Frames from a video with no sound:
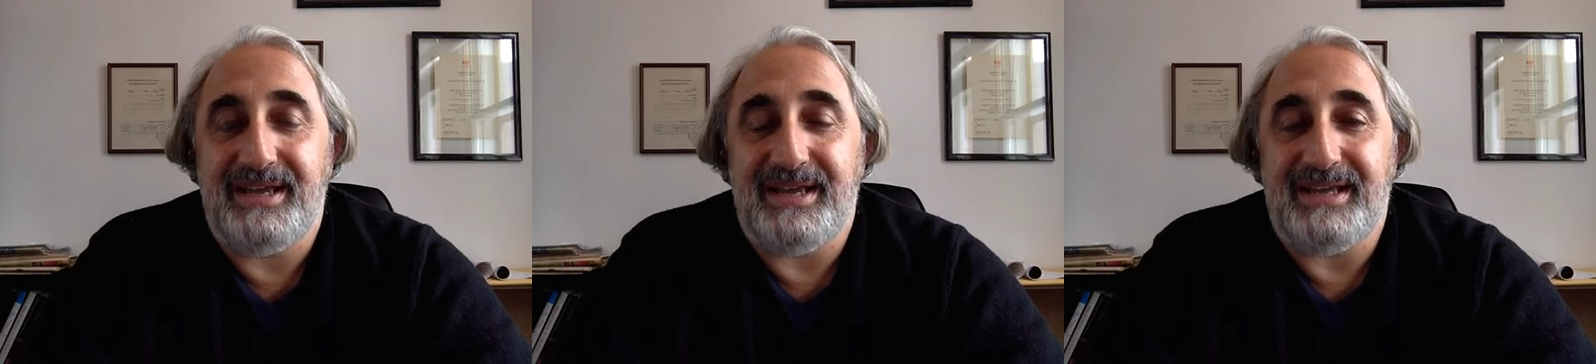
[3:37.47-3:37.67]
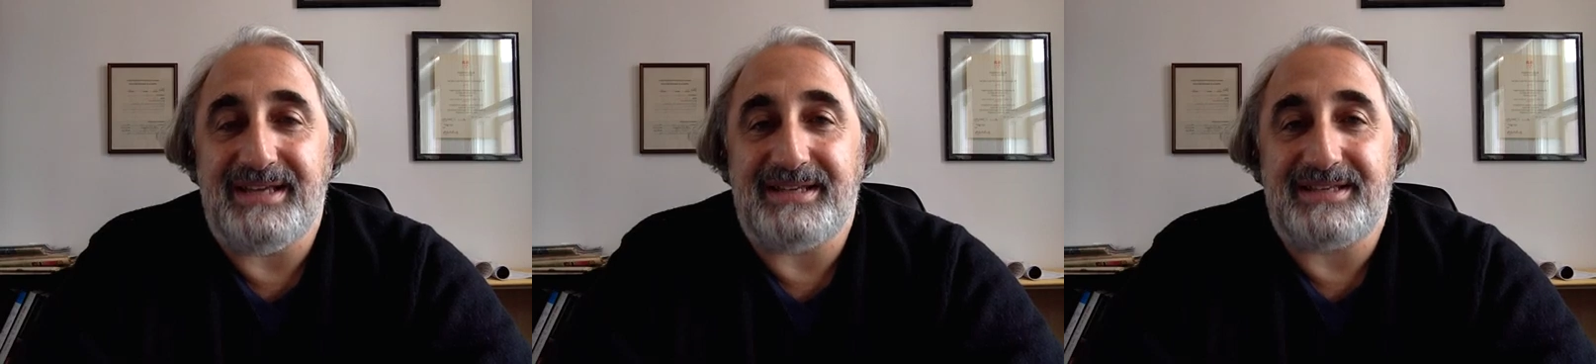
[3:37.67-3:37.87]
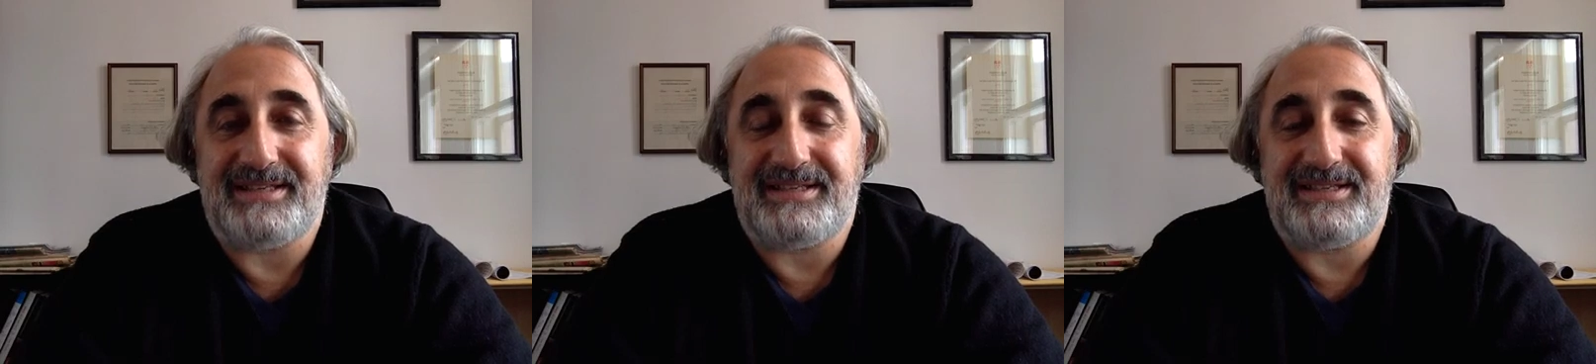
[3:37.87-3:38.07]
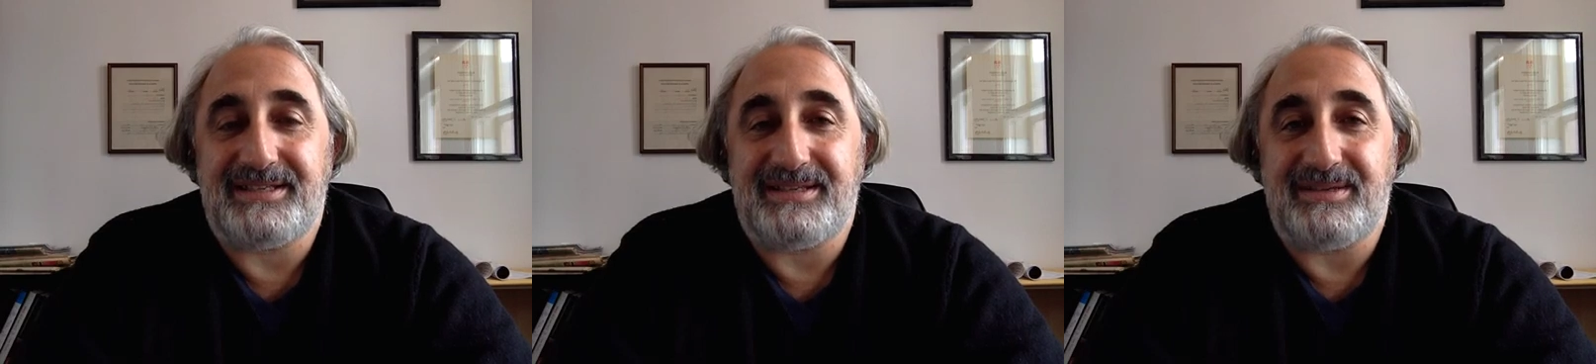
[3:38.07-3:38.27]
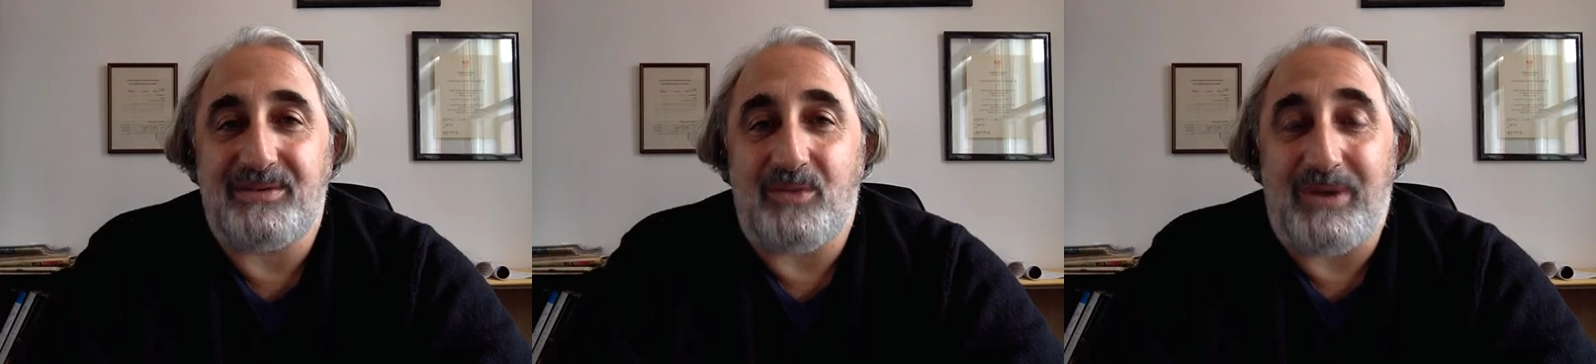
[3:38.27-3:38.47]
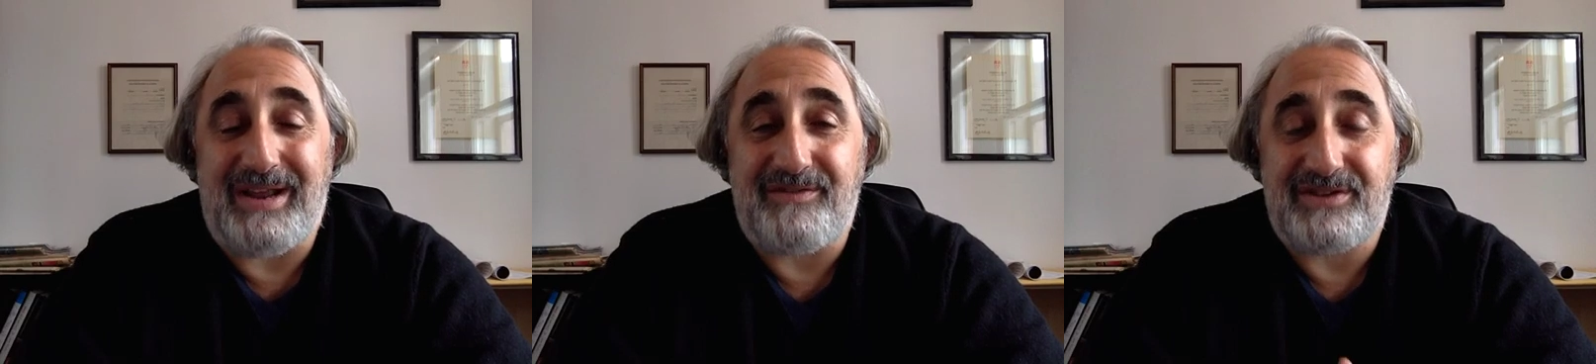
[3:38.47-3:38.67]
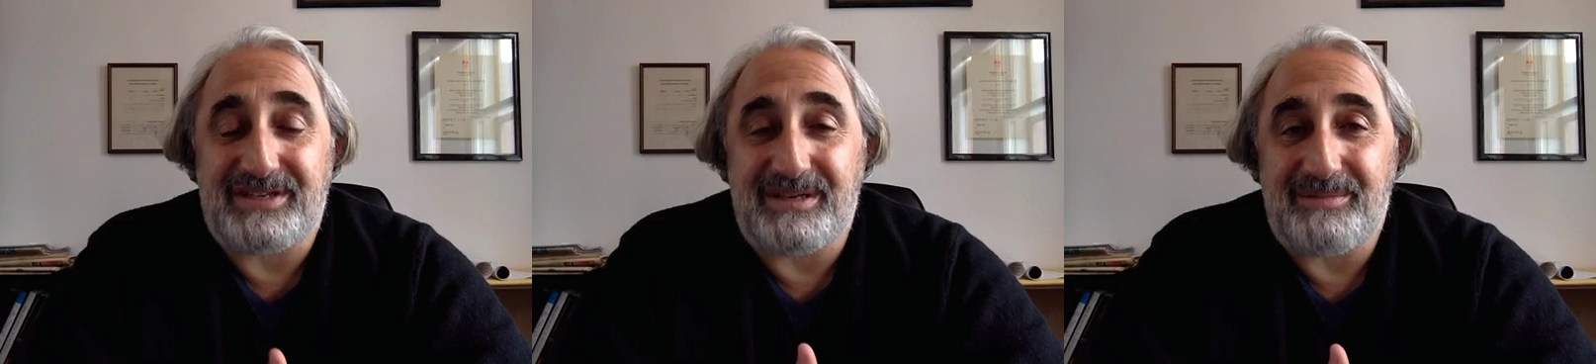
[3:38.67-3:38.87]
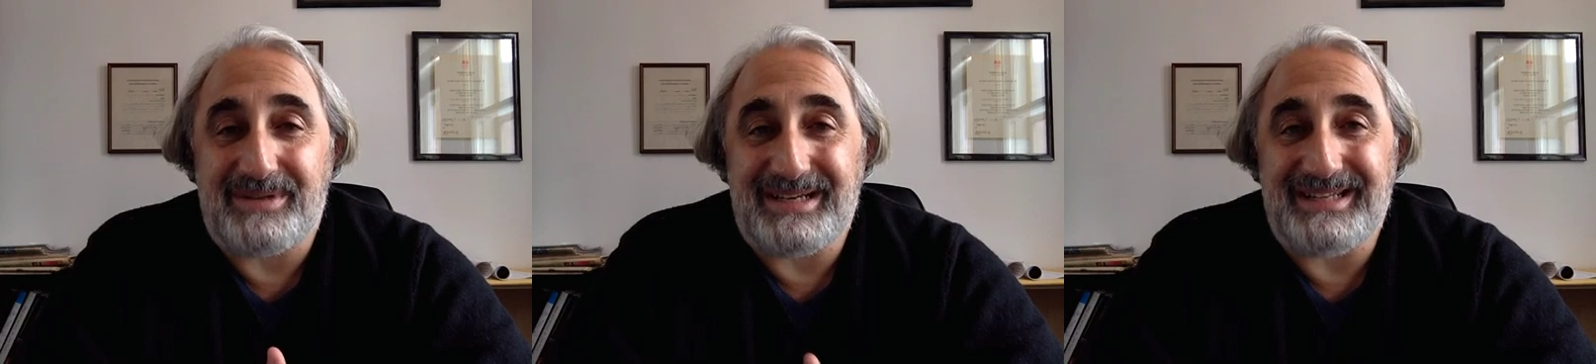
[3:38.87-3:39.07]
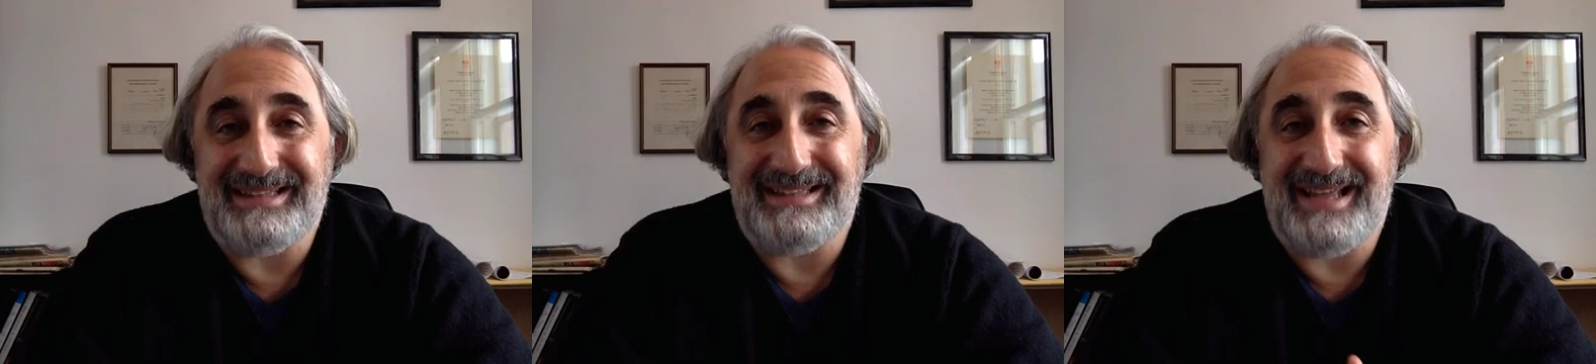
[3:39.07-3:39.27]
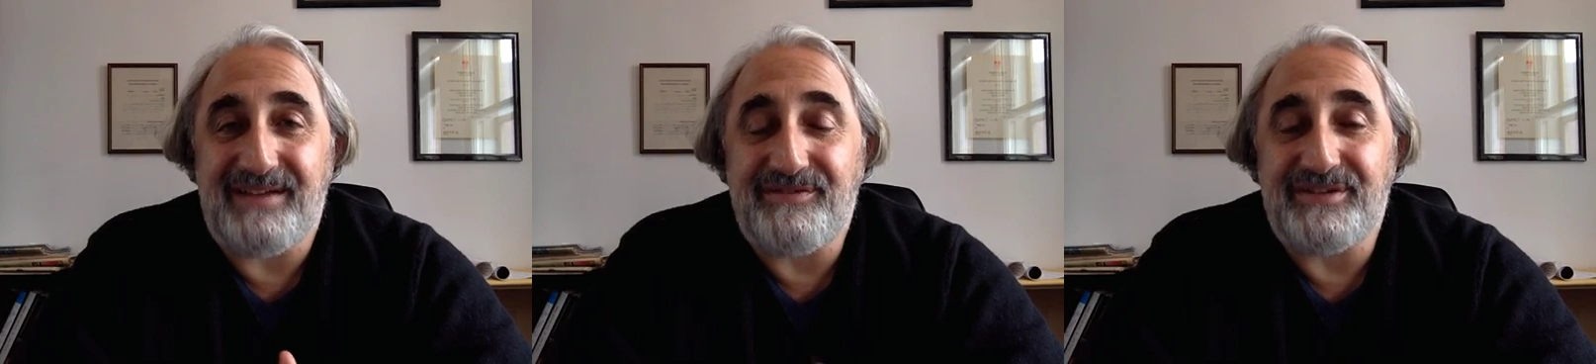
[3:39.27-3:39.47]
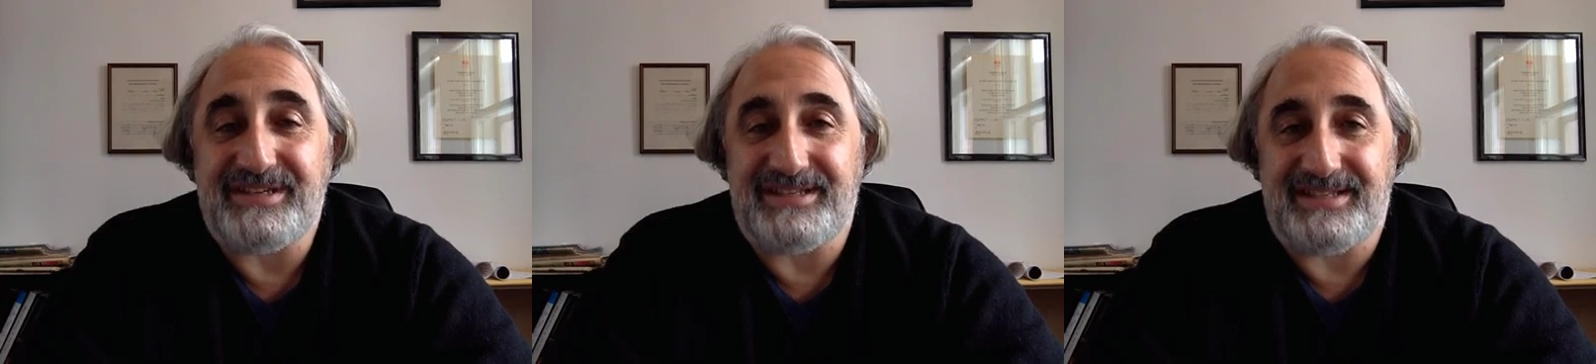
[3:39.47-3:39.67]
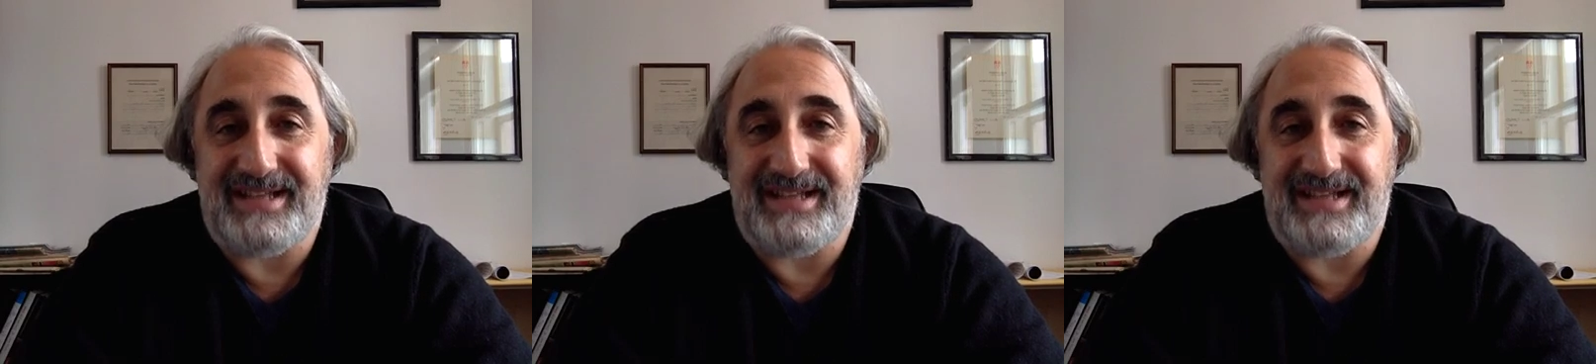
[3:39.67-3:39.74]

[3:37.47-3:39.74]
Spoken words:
is whenever somebody levies